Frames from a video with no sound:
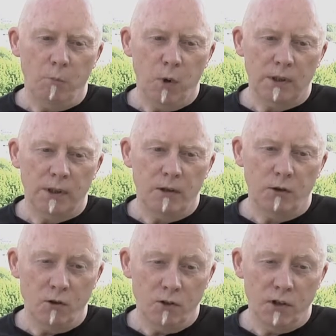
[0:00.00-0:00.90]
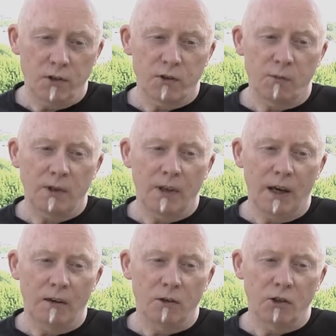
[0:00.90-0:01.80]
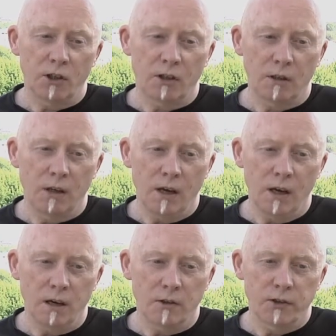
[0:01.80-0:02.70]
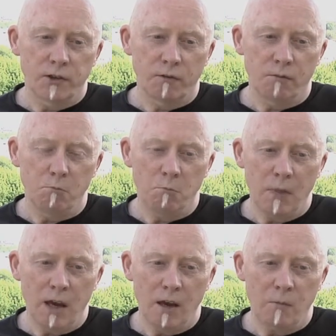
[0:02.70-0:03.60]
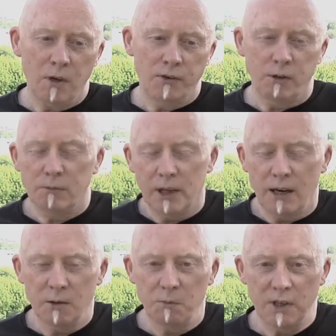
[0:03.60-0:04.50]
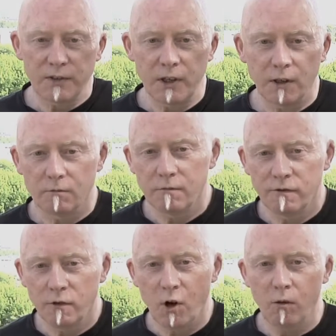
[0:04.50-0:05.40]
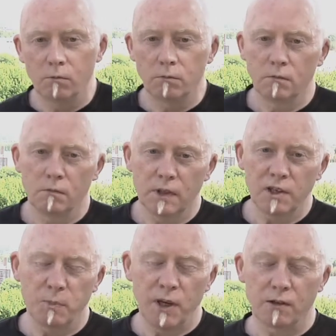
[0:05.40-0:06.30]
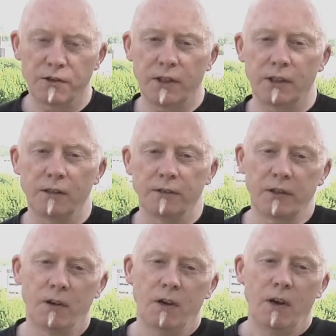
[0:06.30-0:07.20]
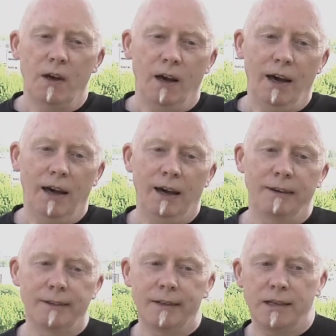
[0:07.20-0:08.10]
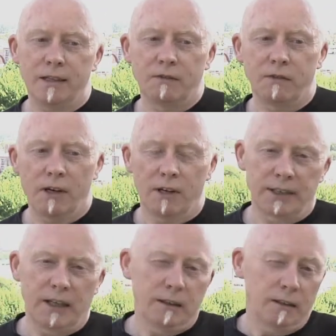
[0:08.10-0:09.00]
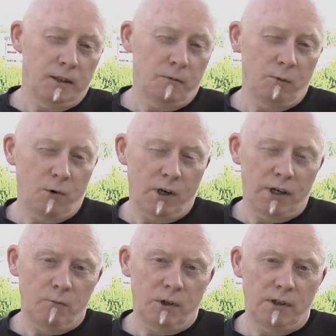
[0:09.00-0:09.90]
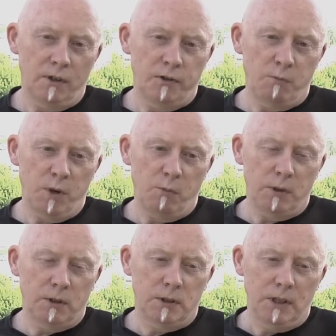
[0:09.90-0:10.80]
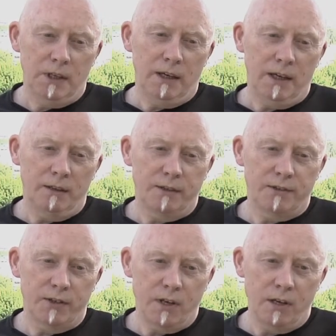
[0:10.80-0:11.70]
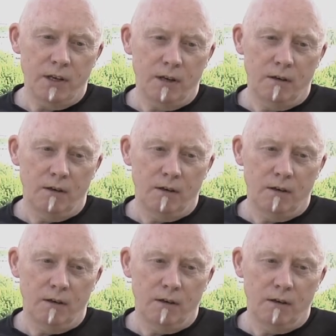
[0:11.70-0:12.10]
but the enthusiasm and the energy is maybe sometimes missing from these bigger cities. And it's very exciting to be working with these people and to see